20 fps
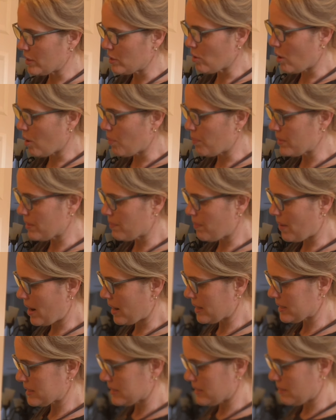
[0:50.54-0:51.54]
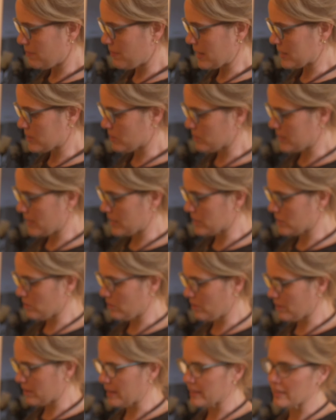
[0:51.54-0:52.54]
you open the box, the mix will tend to
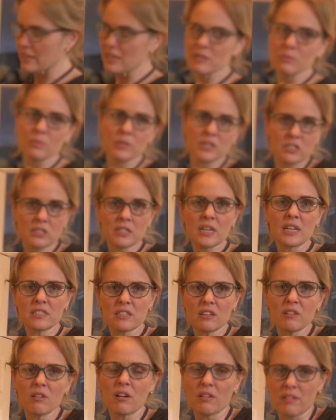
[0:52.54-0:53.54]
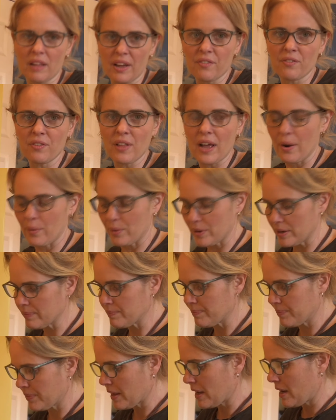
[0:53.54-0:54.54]
look like this, which tends to look like flour.
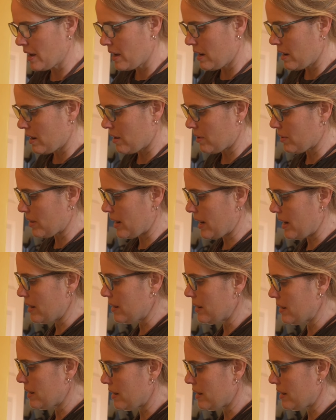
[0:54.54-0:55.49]
Okay.